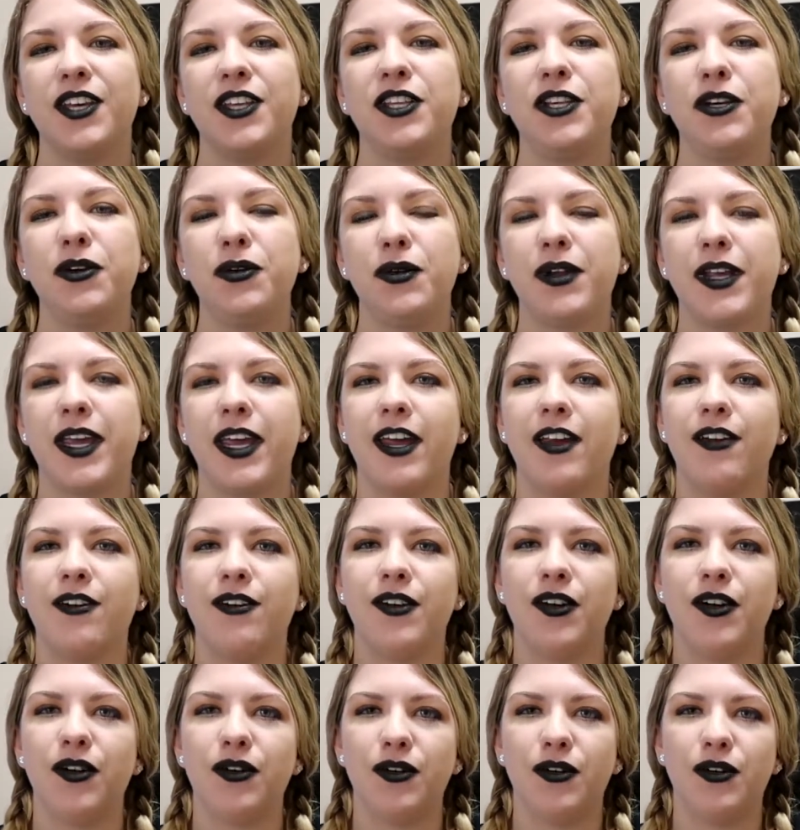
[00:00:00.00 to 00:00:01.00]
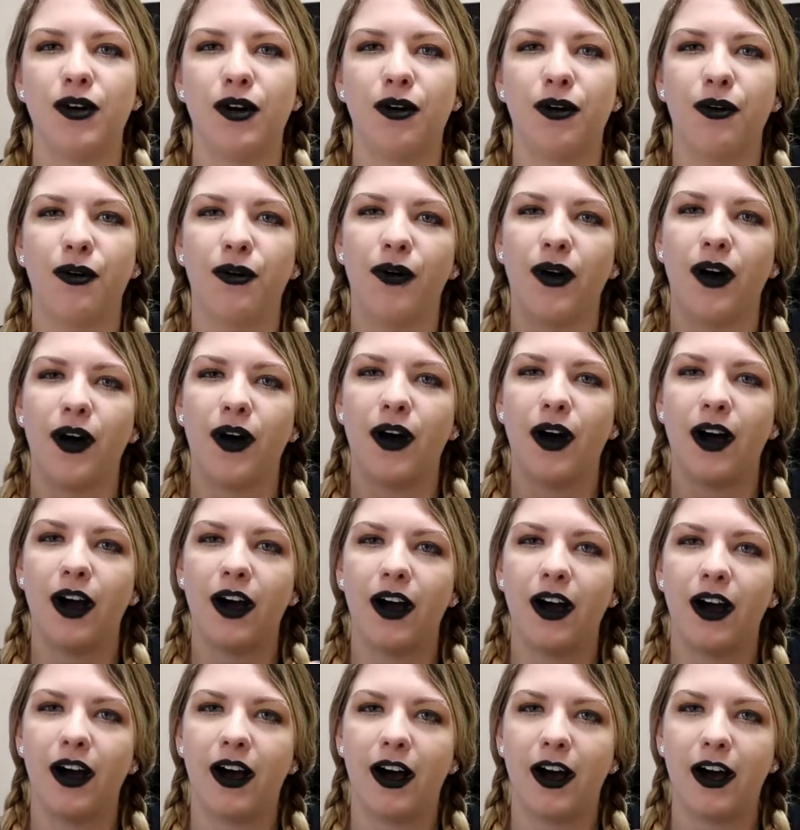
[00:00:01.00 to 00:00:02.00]
you can go
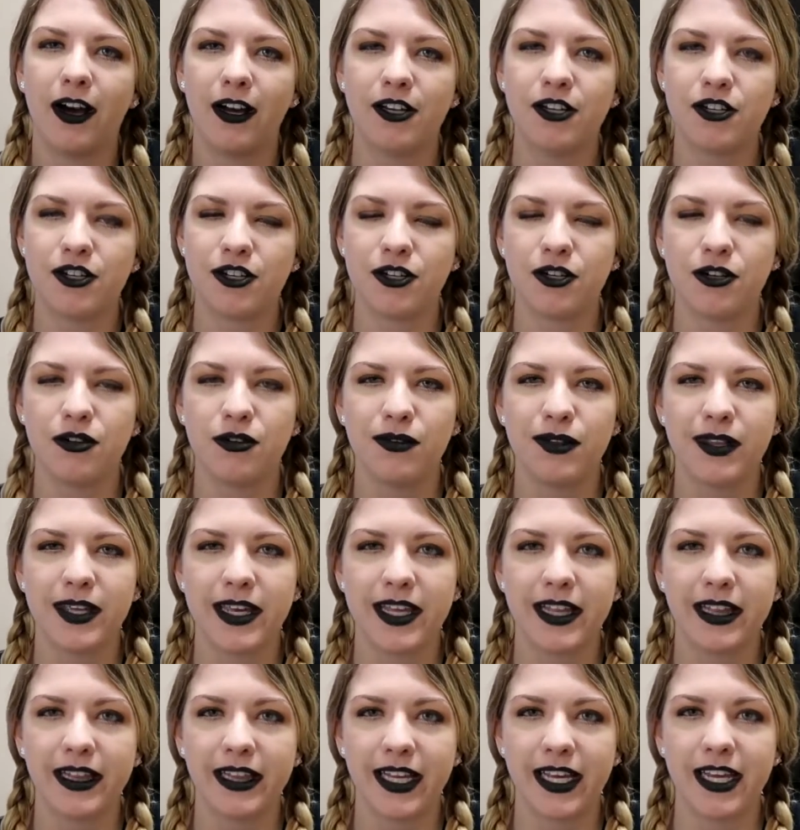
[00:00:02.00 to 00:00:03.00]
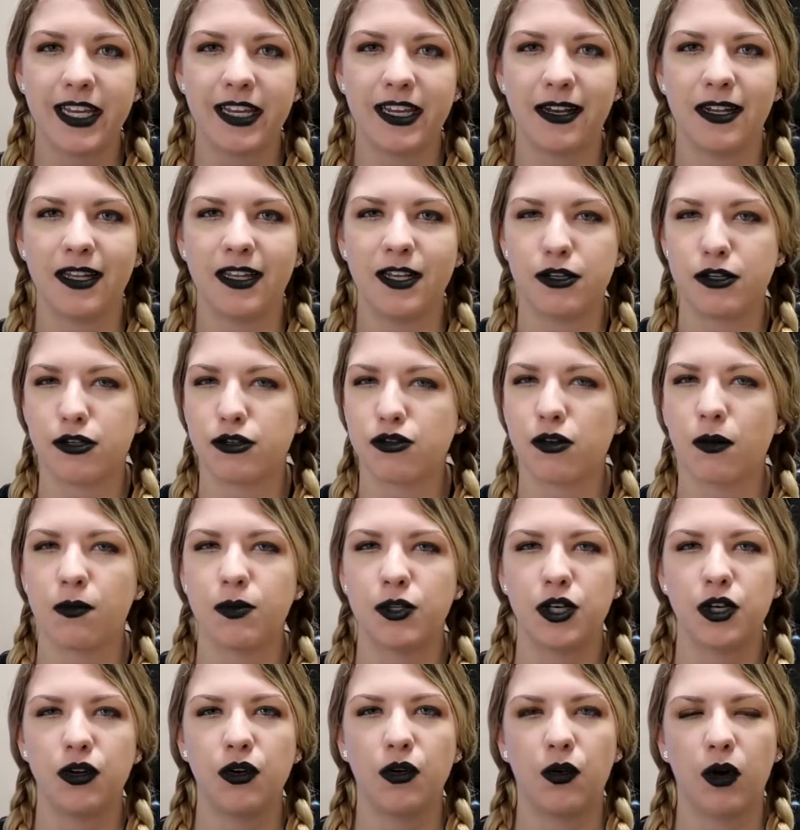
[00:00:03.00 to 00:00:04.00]
onto the link in the
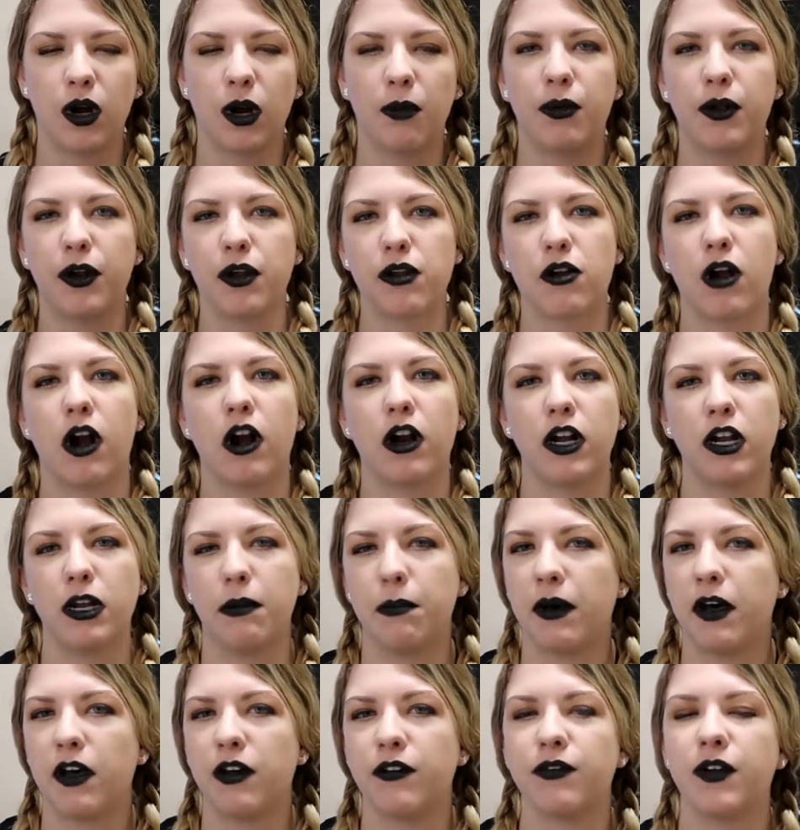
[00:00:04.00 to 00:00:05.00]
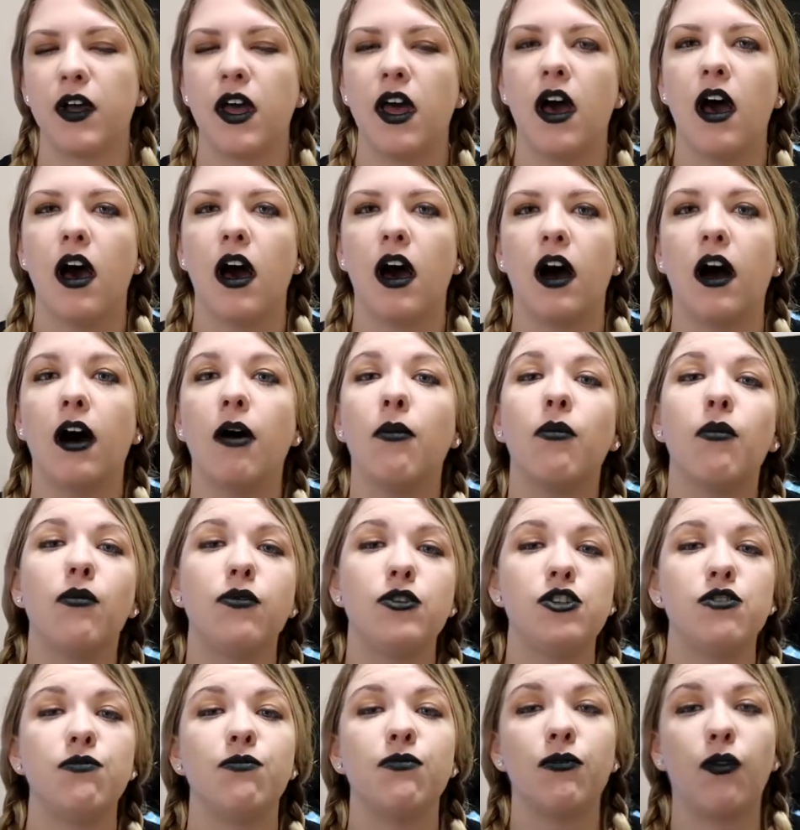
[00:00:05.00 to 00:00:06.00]
description, or I'll put a card in above,
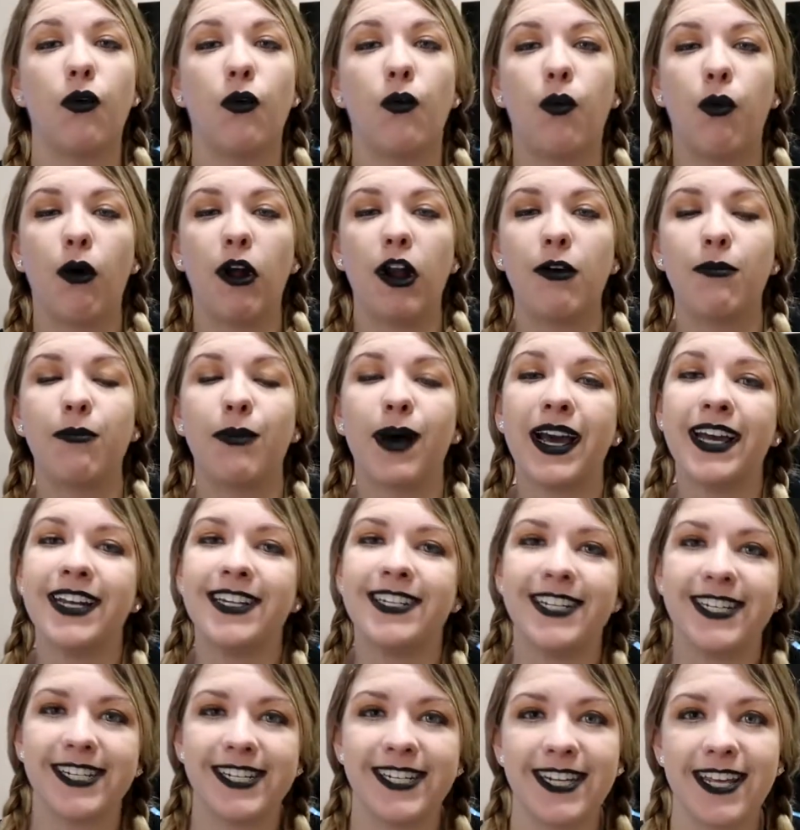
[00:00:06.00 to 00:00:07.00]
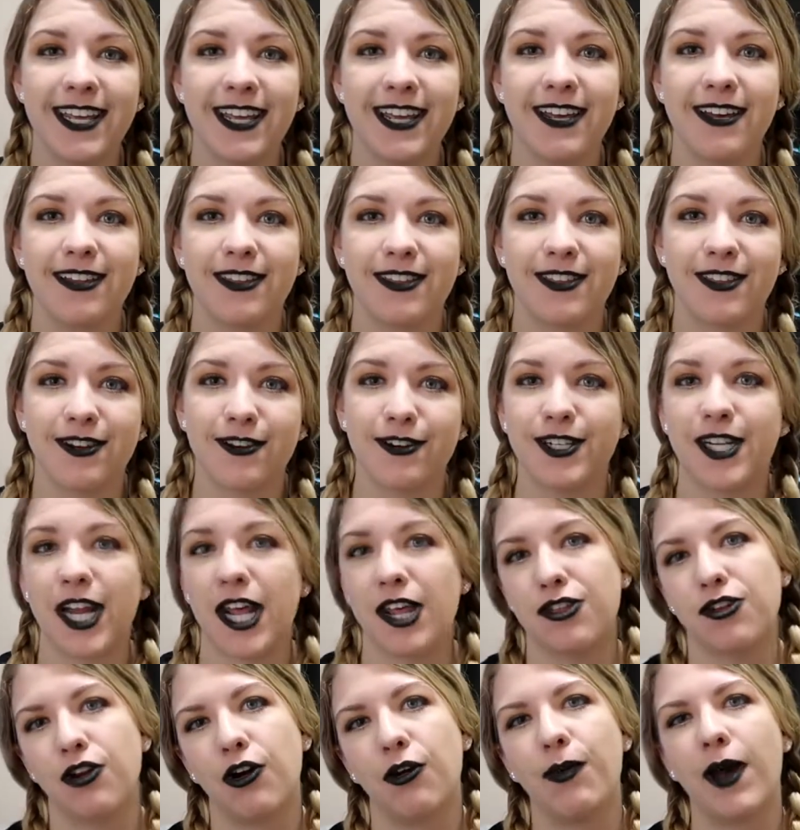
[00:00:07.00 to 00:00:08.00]
to one of my Disney
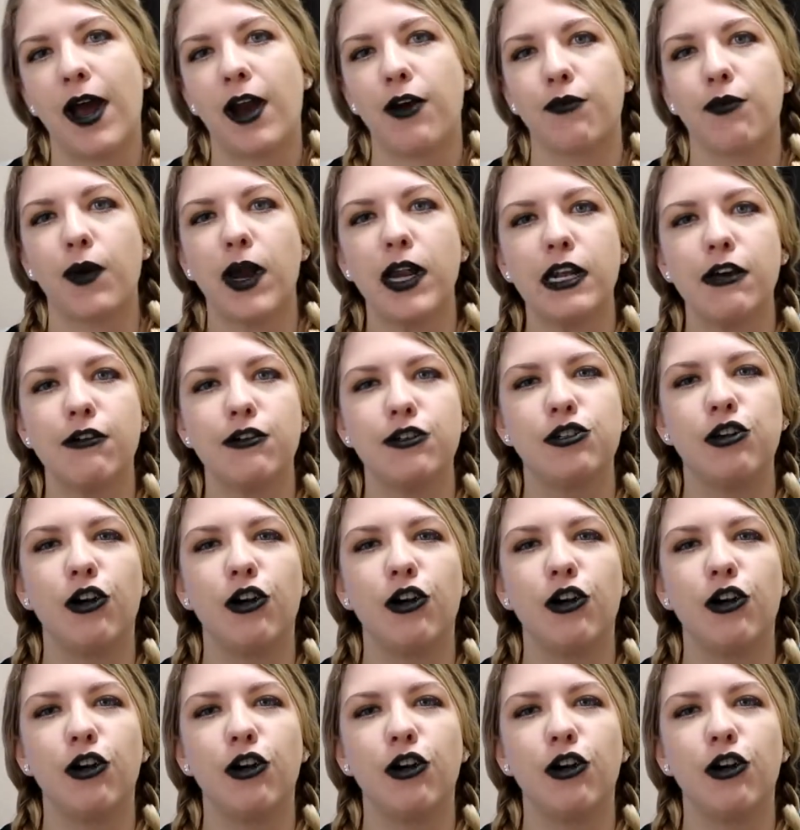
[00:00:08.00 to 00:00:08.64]
Thursday throwback radio